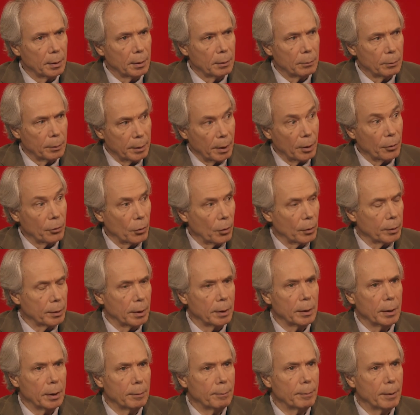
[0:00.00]
where they thought
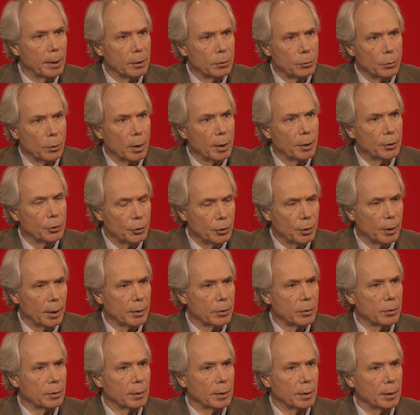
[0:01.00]
that inmates were
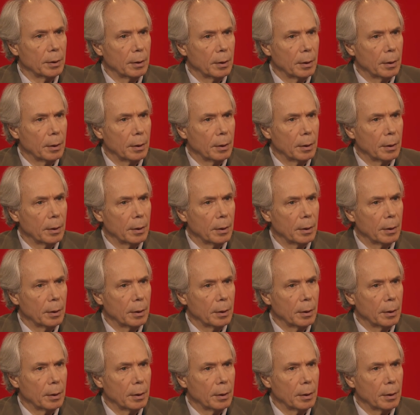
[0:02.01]
unjustly